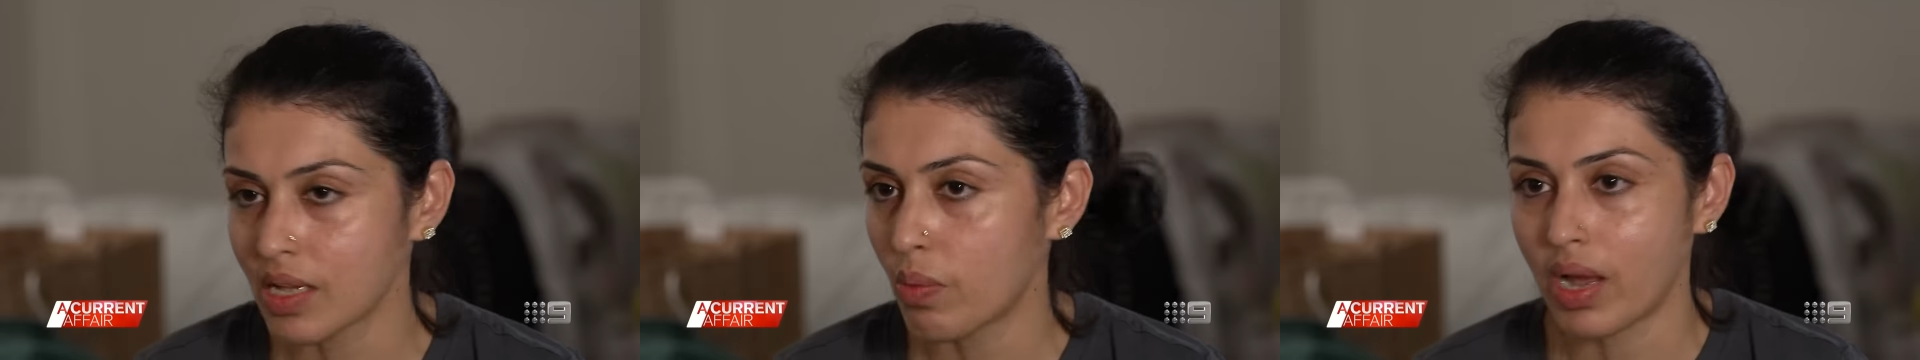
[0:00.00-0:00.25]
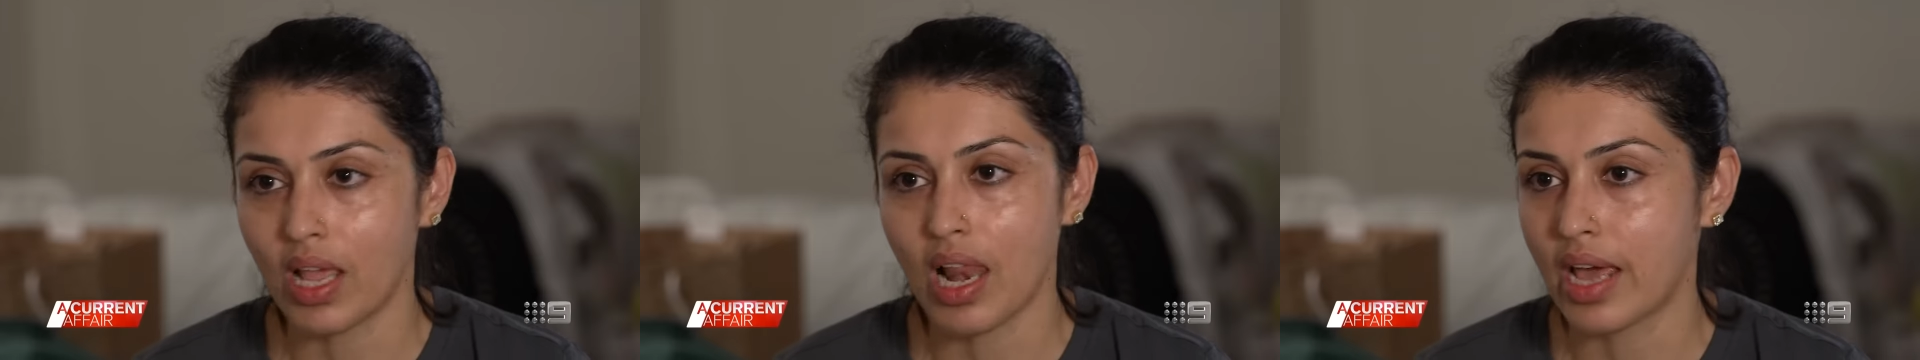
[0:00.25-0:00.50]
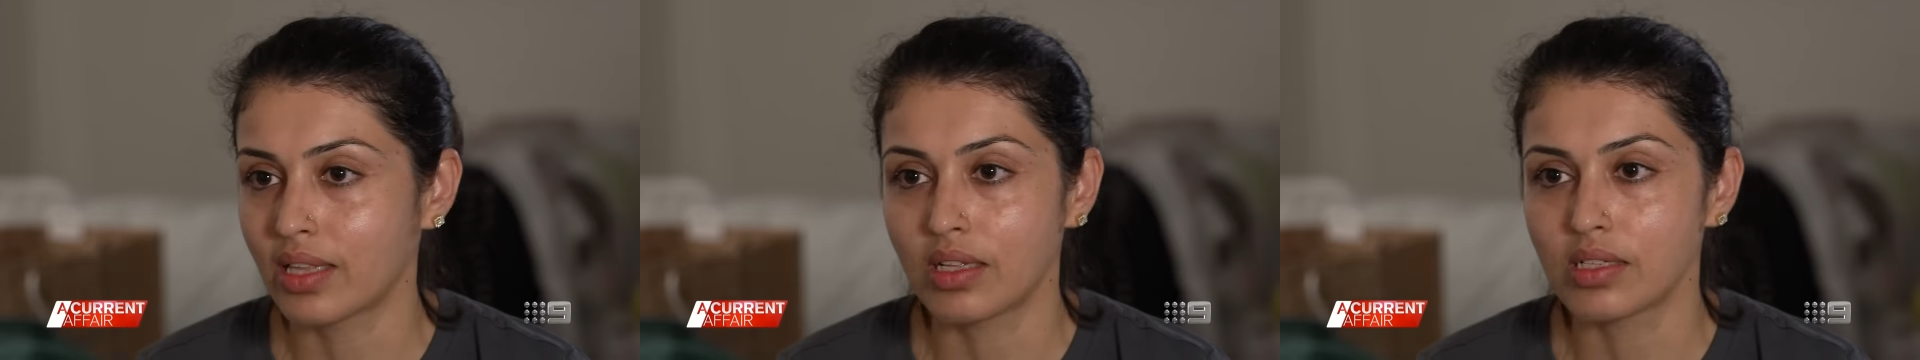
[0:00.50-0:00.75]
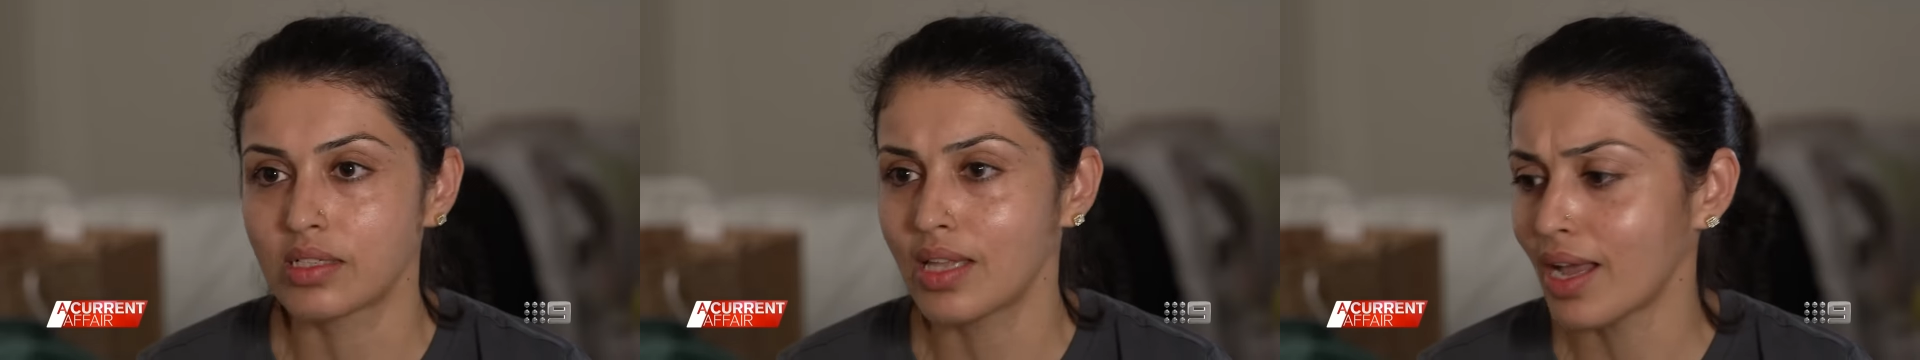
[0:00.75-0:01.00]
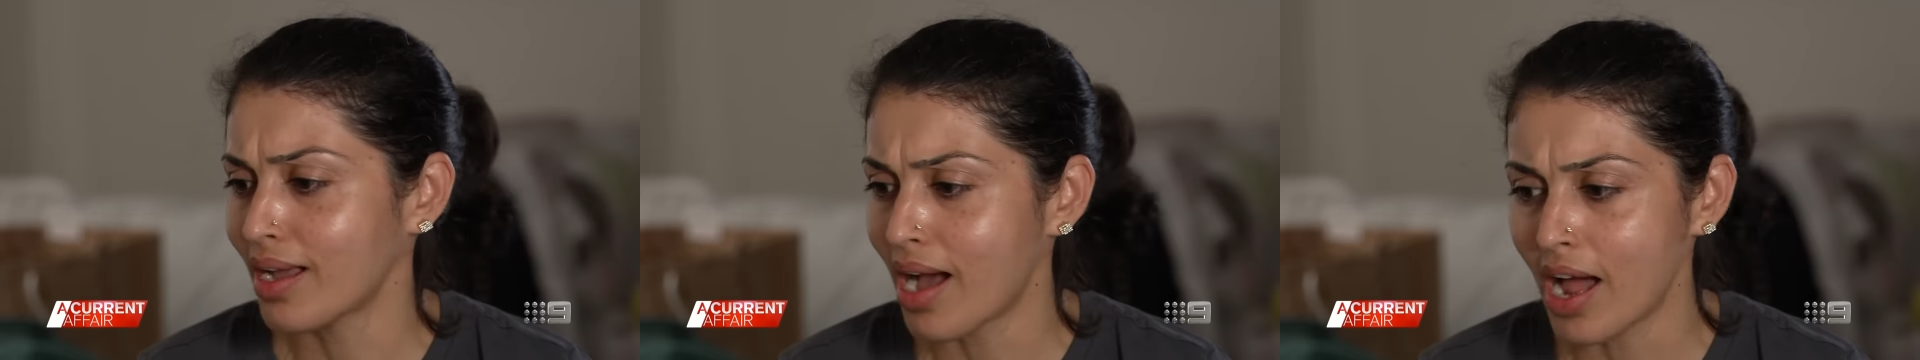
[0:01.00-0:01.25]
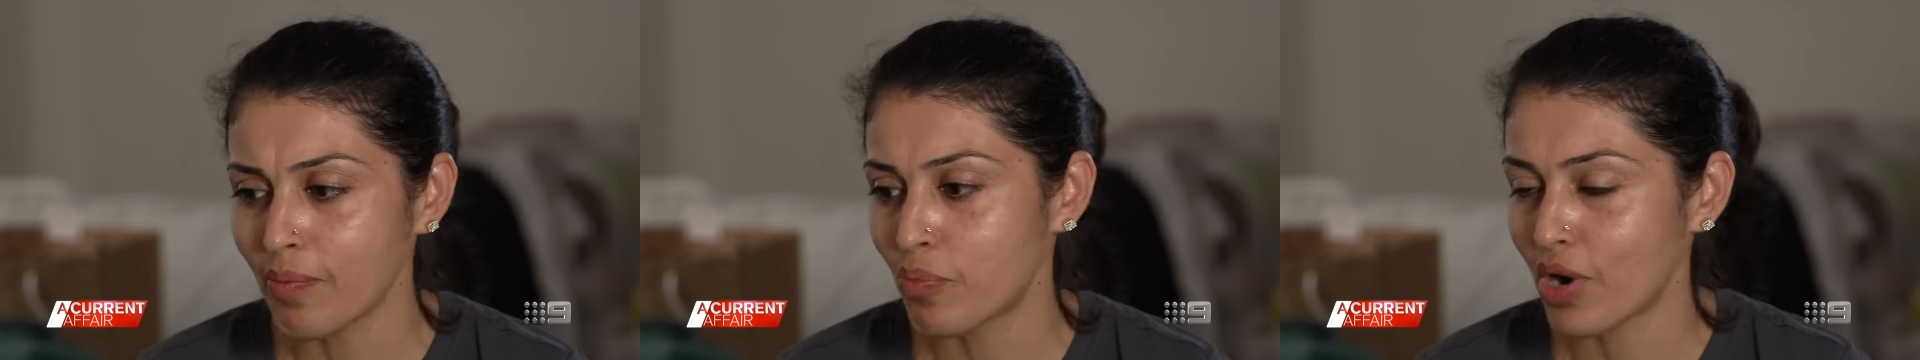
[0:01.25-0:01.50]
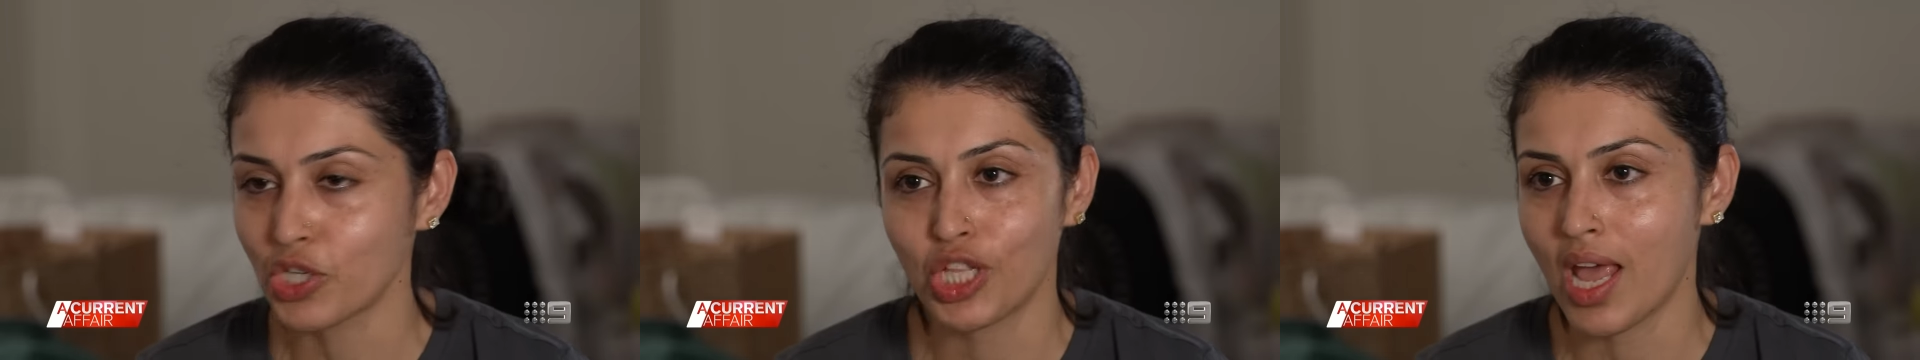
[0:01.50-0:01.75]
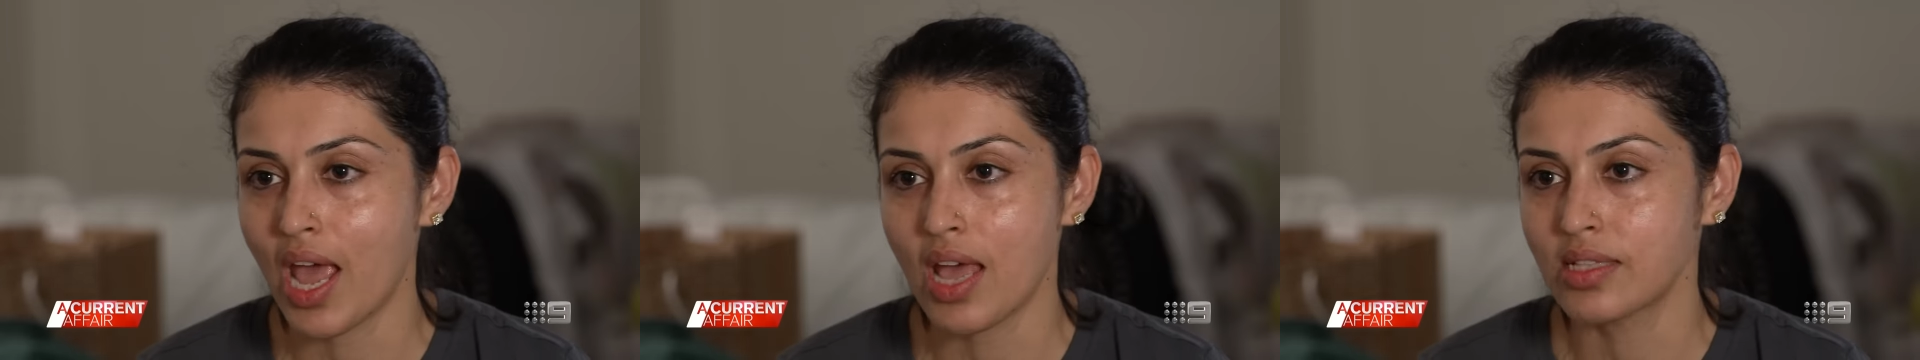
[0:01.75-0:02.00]
away like this. They can't brush
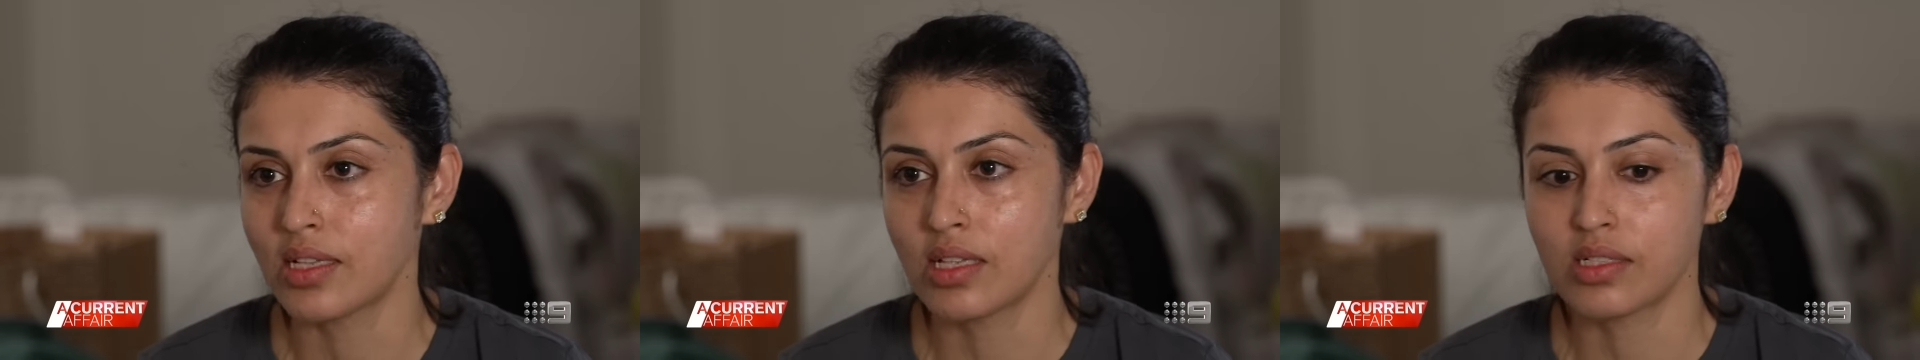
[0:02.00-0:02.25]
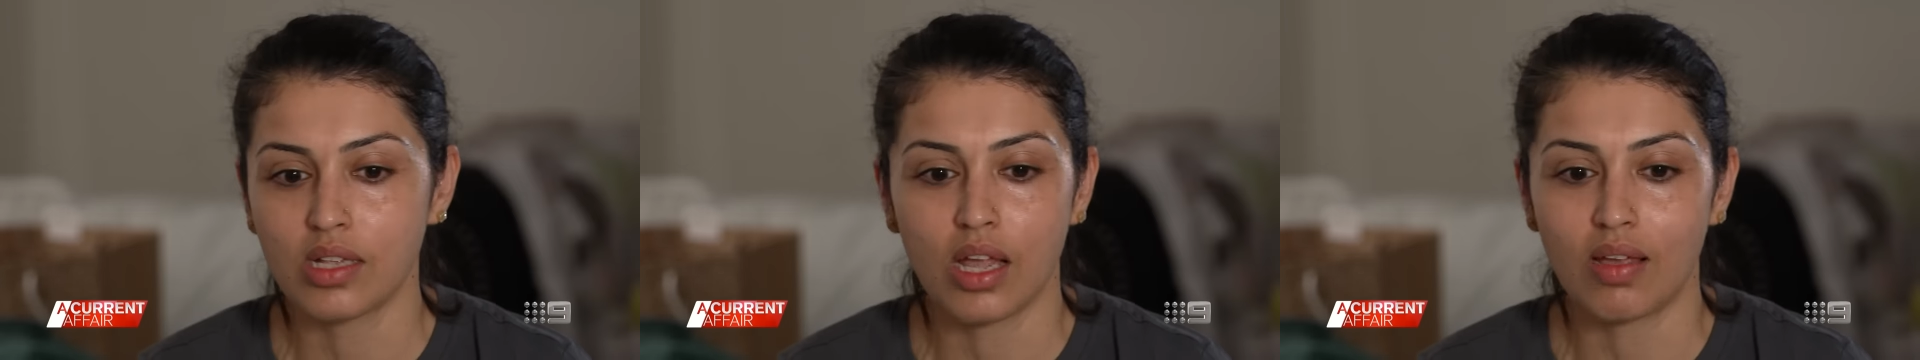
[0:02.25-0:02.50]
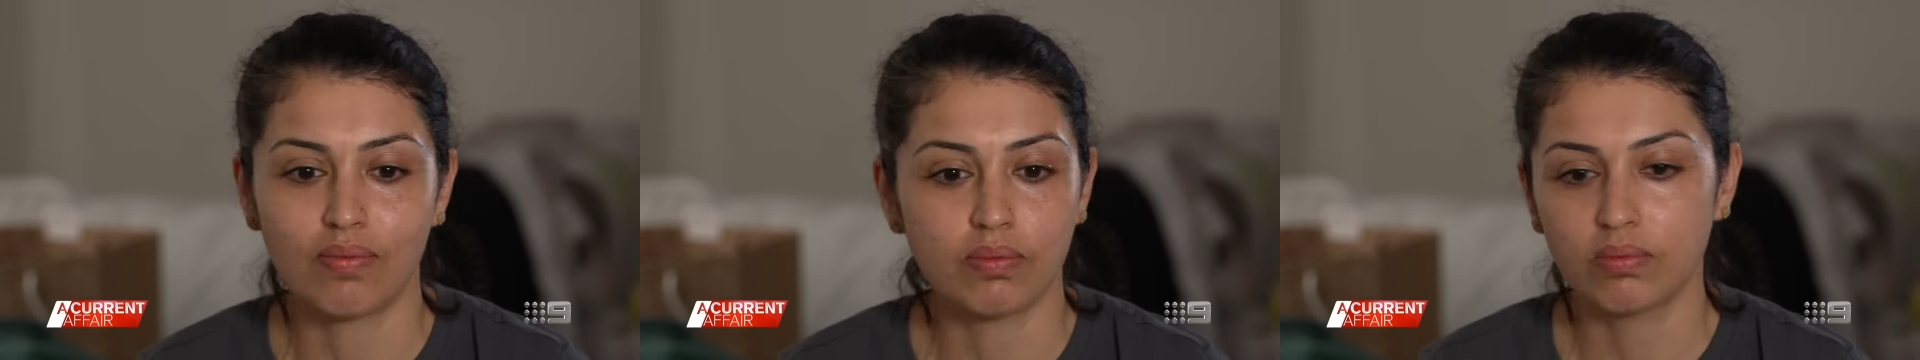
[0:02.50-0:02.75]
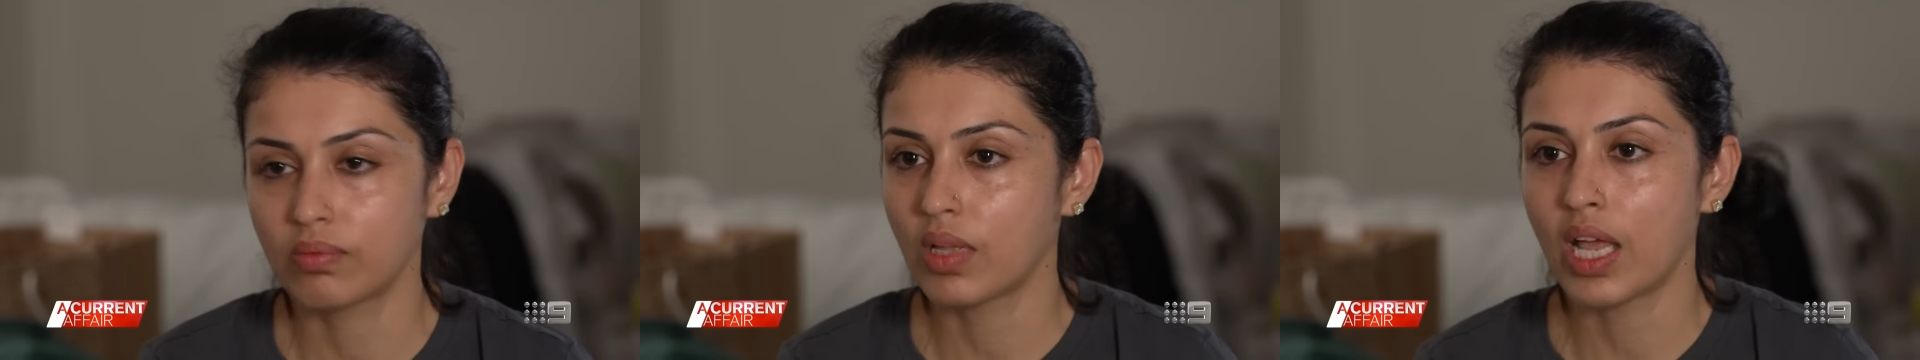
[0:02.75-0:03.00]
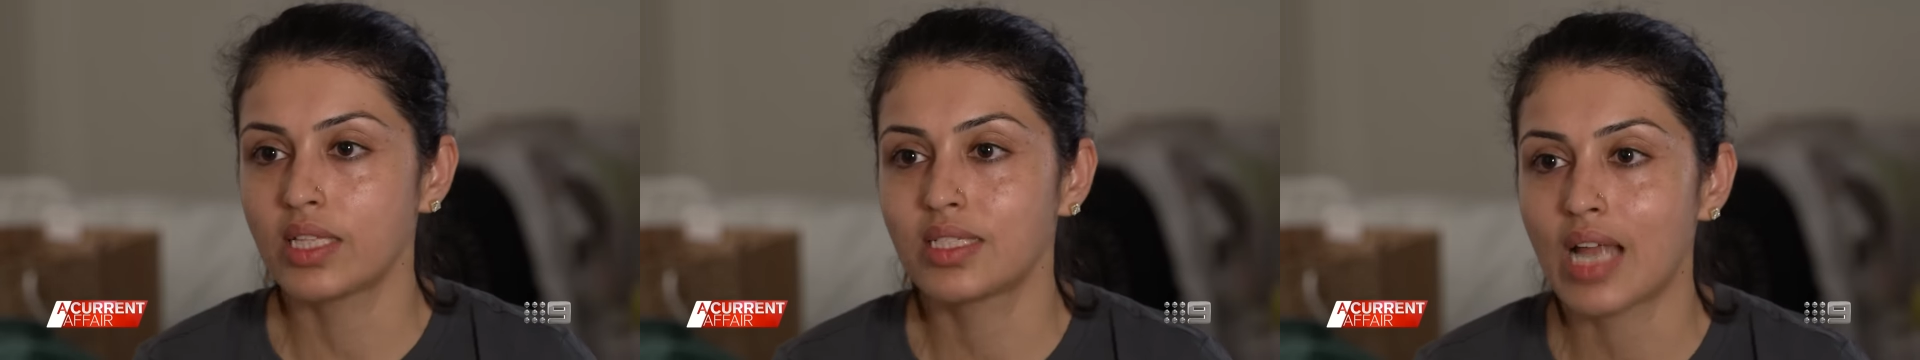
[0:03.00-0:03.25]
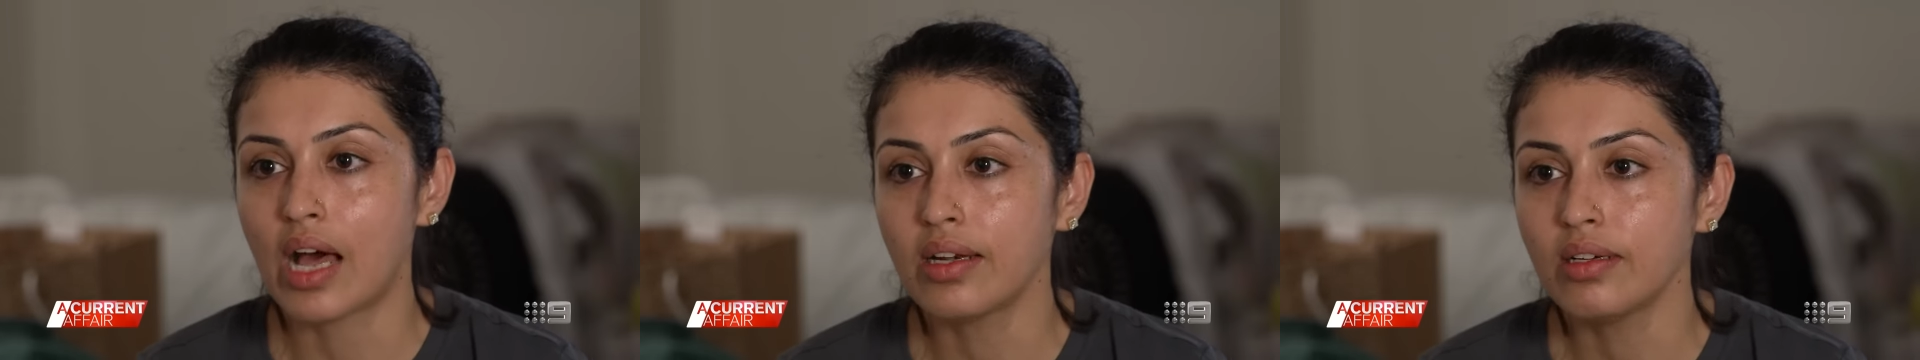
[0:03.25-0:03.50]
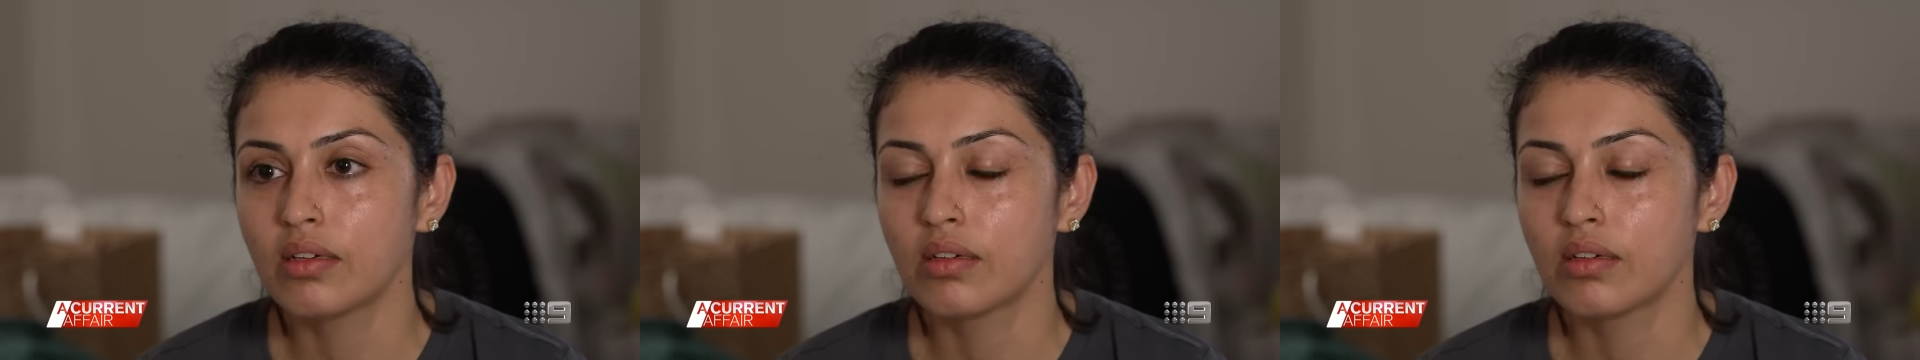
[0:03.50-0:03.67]
their hands and say, it's done.